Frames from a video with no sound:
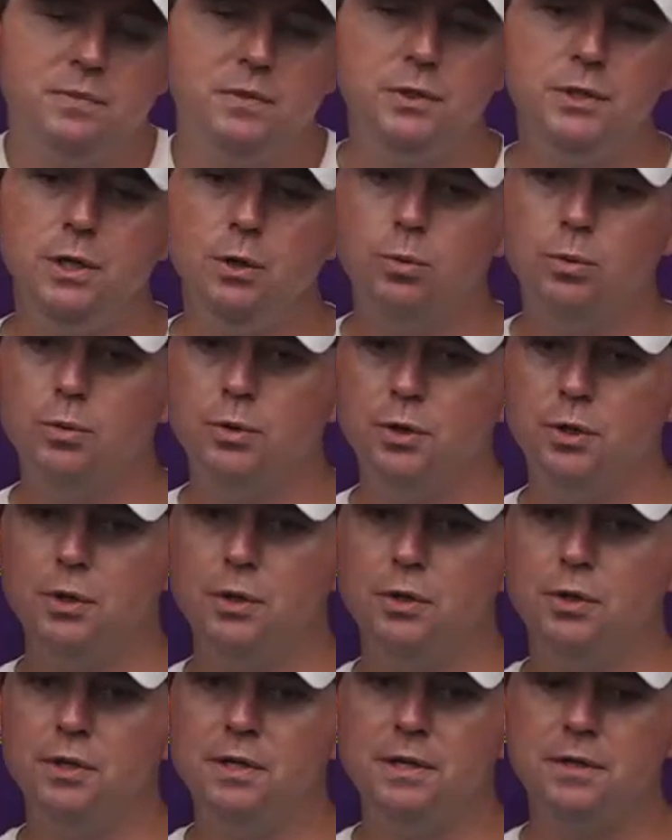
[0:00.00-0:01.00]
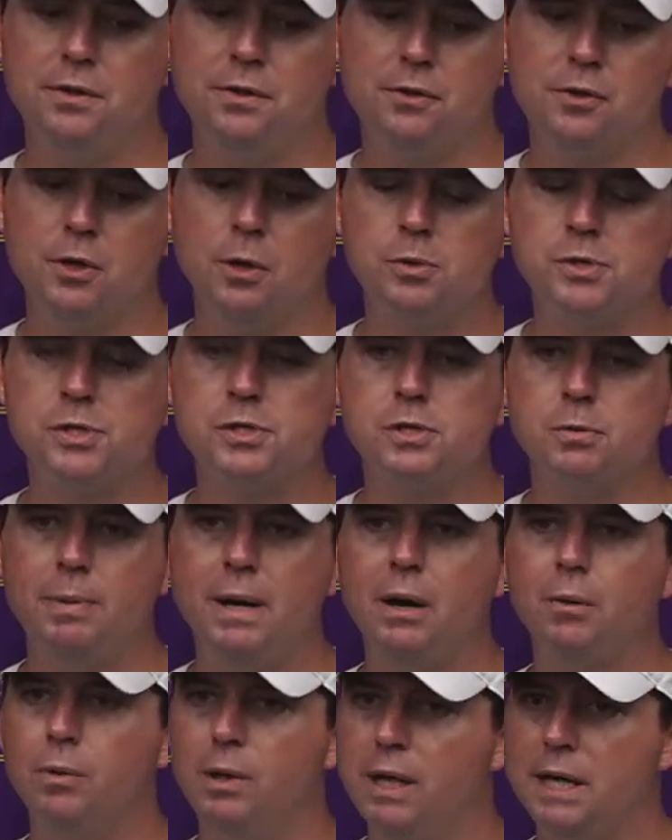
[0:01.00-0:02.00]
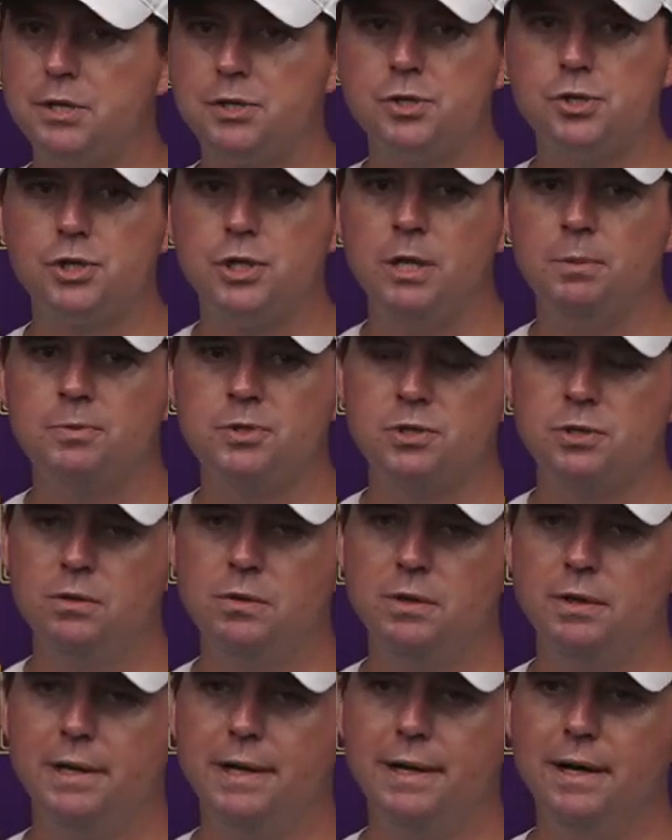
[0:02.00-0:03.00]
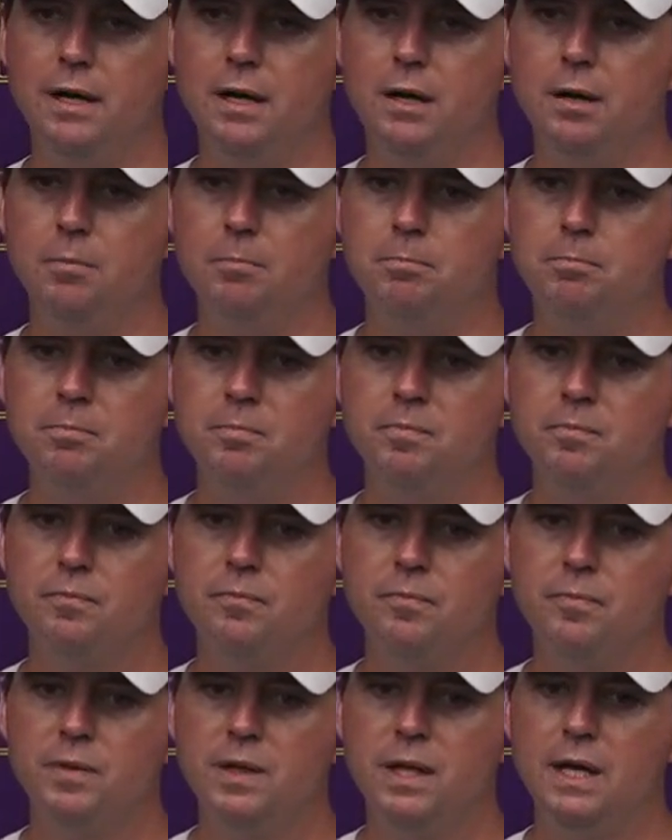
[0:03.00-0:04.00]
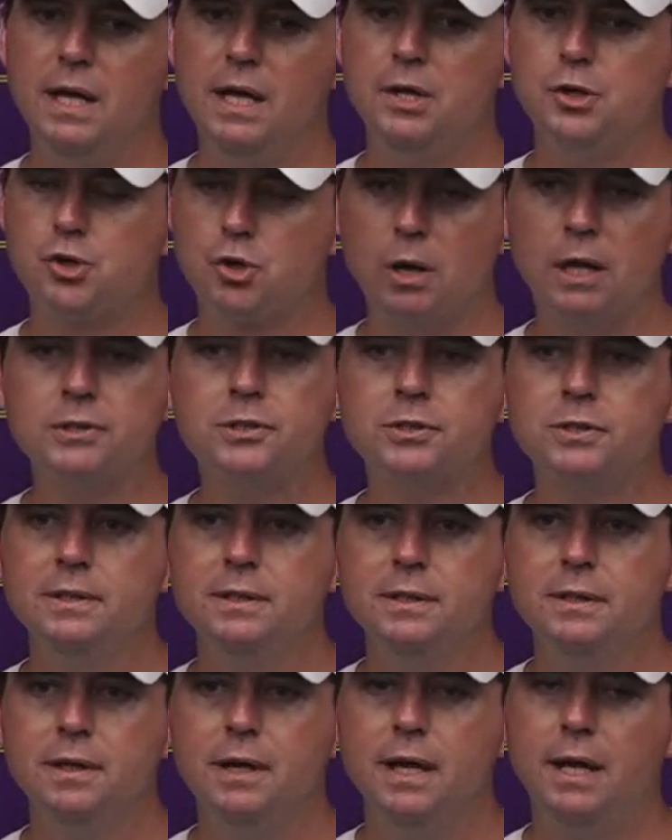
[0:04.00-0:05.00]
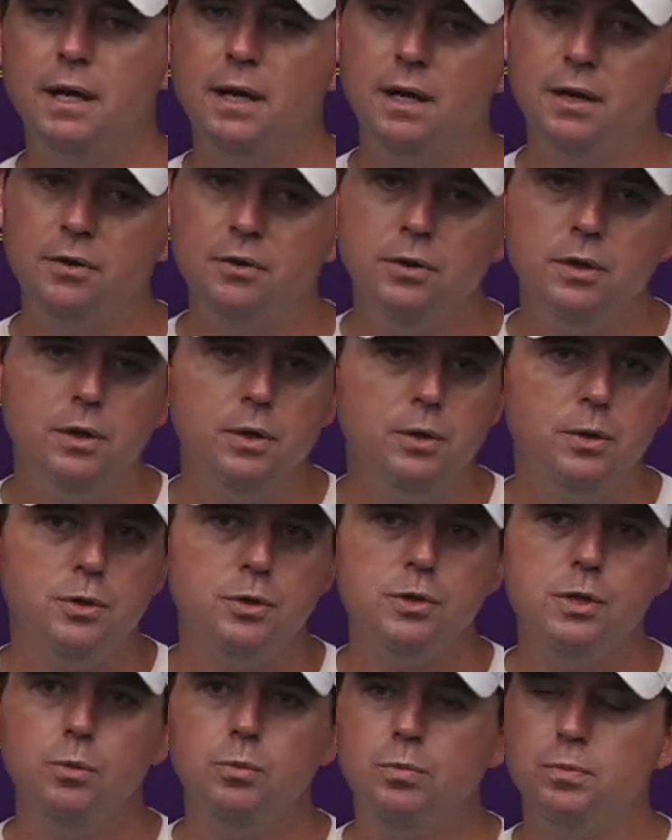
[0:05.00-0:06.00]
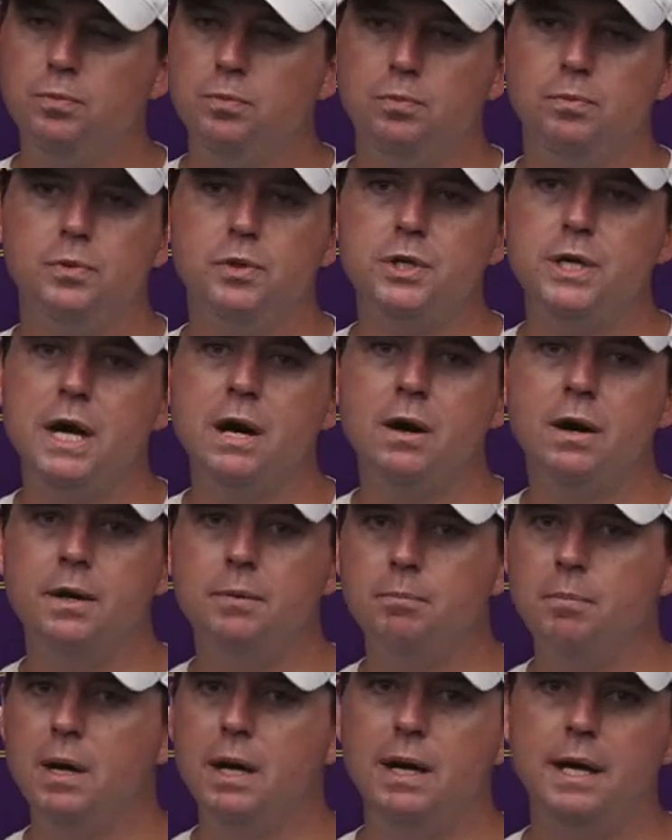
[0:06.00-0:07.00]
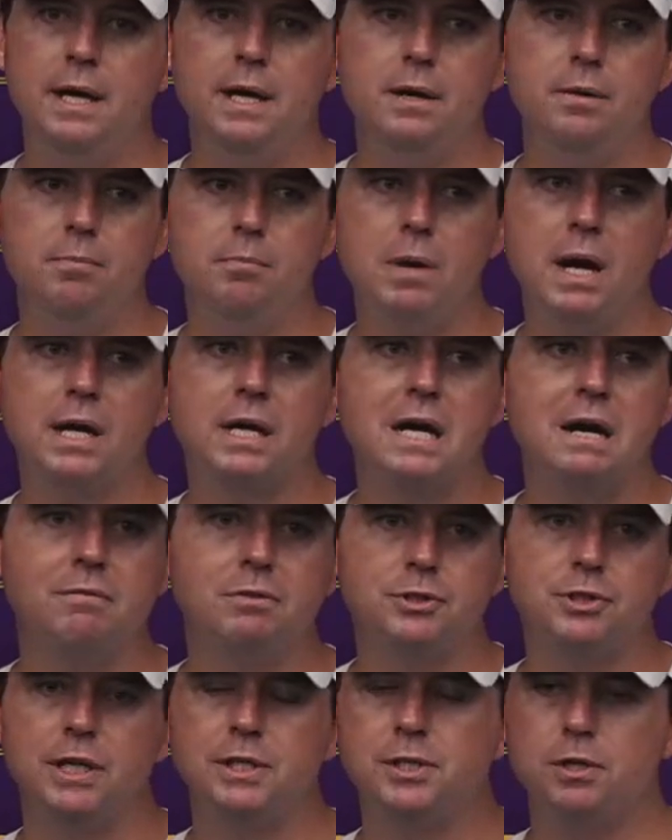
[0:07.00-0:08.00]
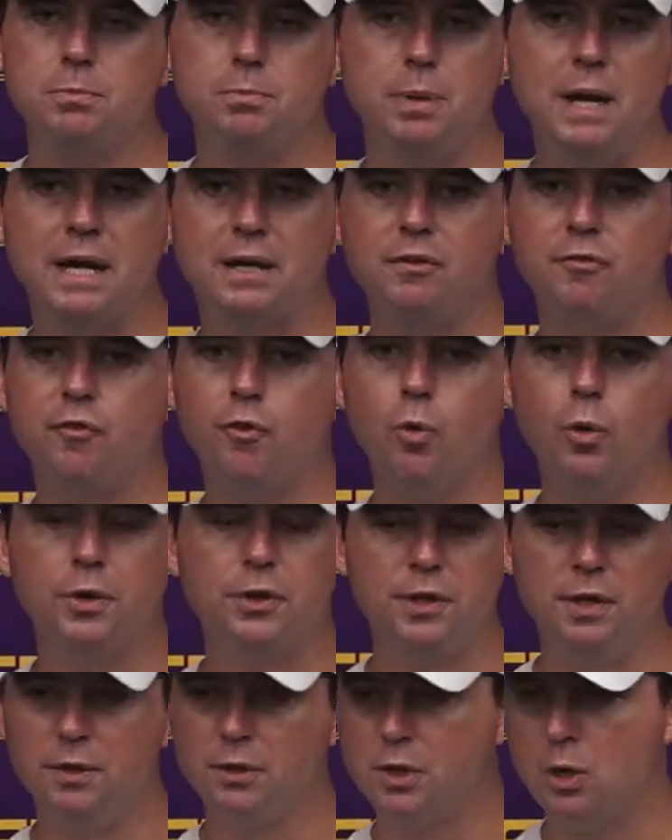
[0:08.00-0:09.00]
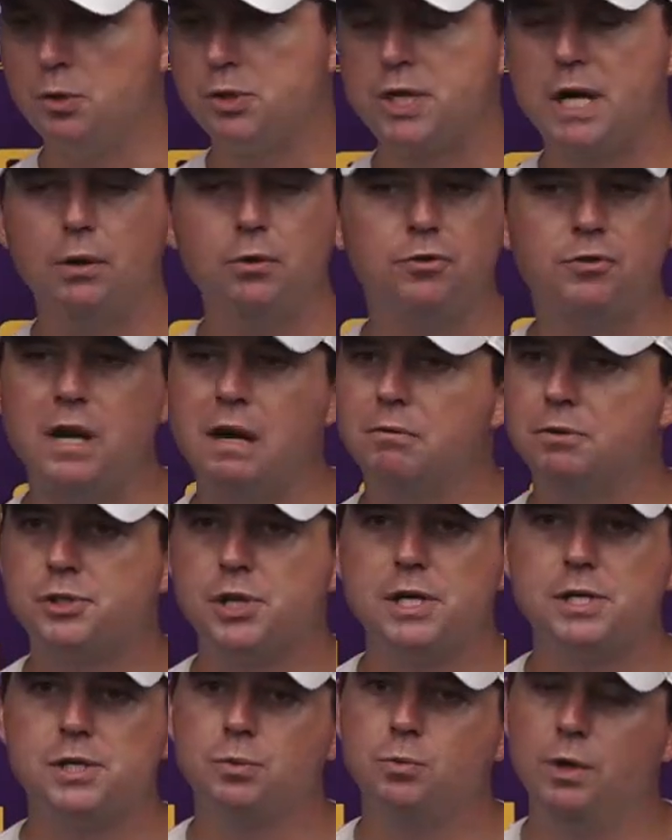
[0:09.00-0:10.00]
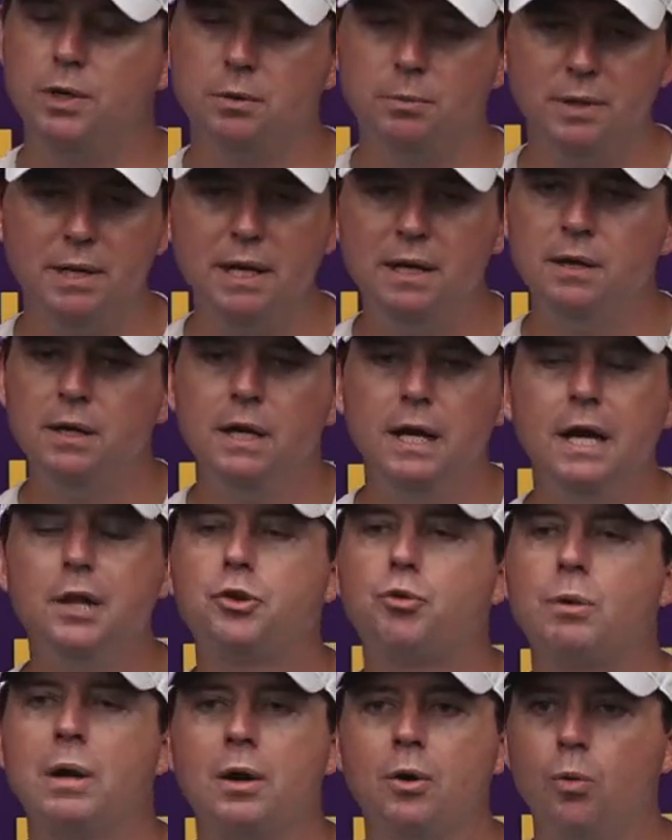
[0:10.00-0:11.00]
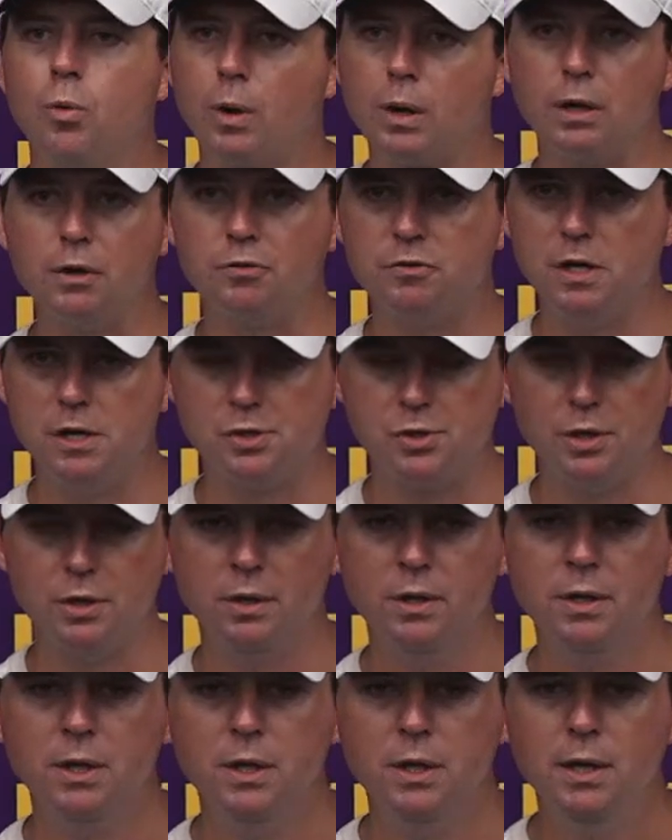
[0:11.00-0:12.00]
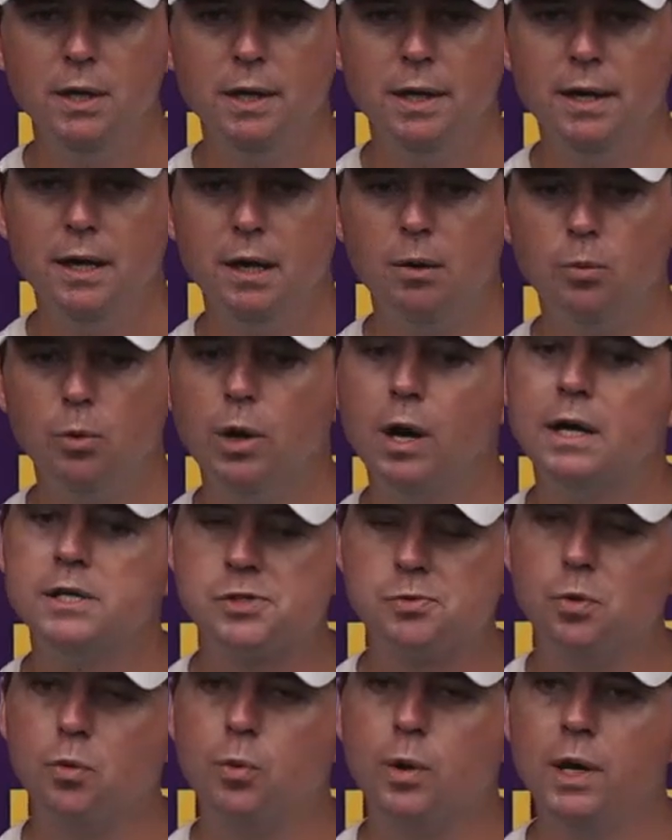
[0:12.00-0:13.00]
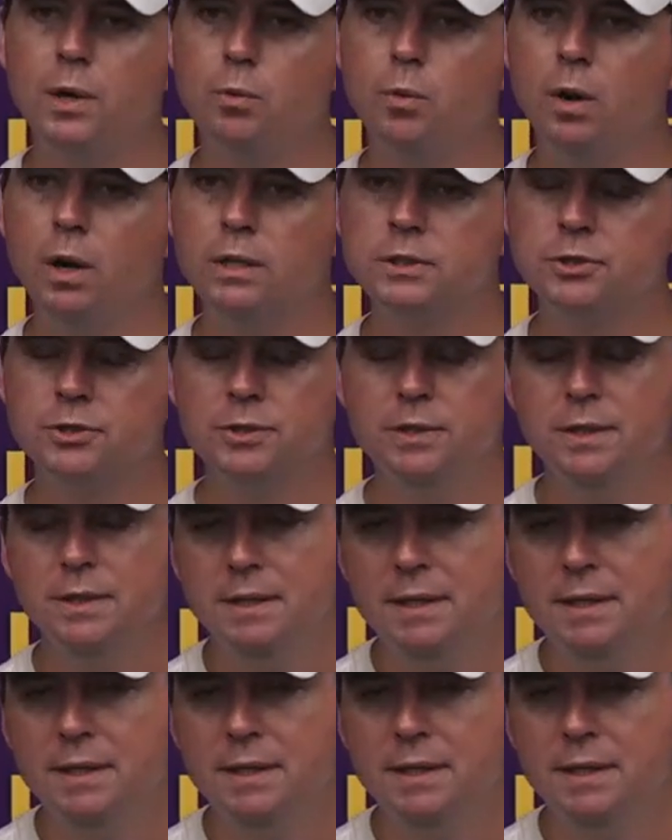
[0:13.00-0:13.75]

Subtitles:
You know, coaching's about relationships and trust. And, you know, Garrett and my conversation back and forth and Coach Kelly's conversation with him and throughout our organization, we're honest with where he was,